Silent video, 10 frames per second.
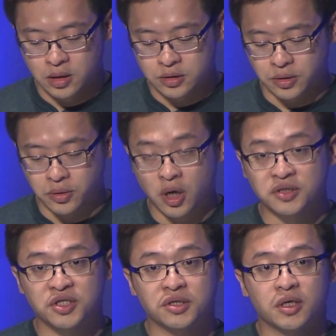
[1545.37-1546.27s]
So
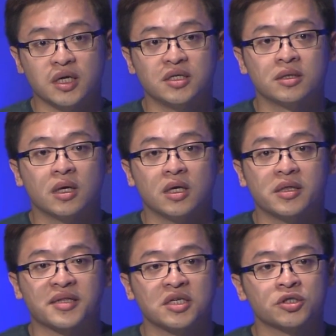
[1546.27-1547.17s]
consider in
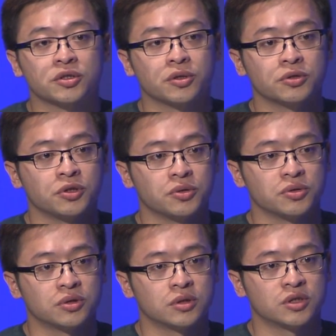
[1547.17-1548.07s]
additional to
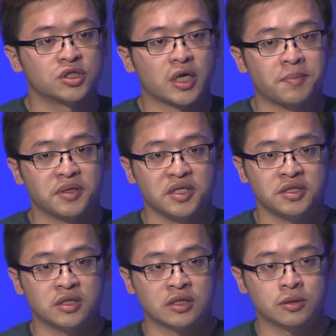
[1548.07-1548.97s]
Japanese
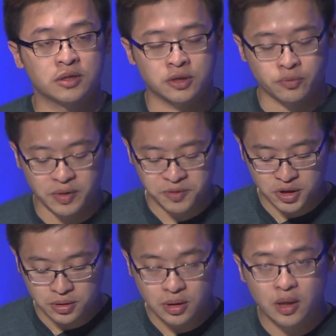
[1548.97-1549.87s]
description,